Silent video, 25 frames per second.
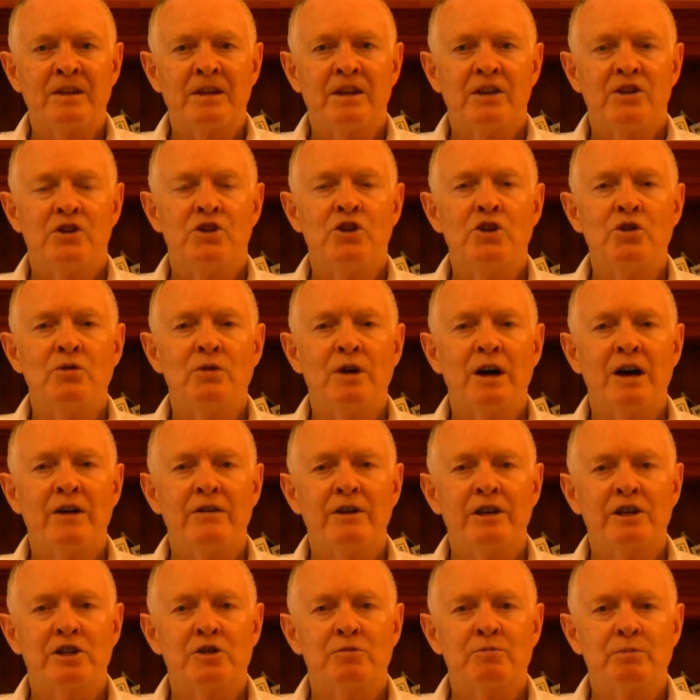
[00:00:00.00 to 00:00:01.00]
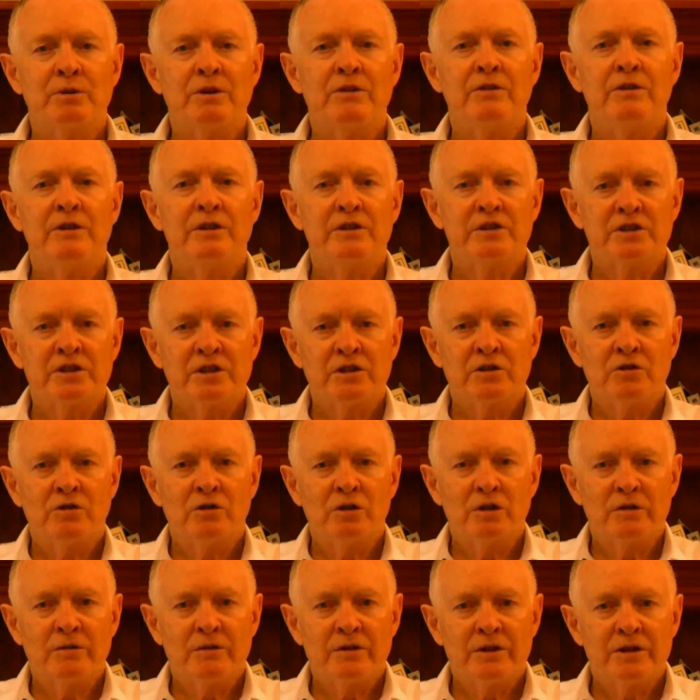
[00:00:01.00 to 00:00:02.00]
You are experiencing all
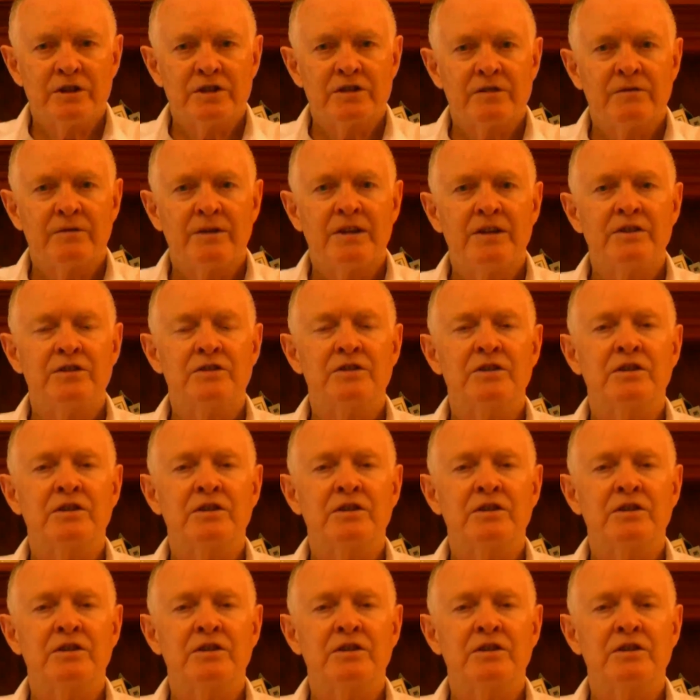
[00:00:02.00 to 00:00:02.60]
of these events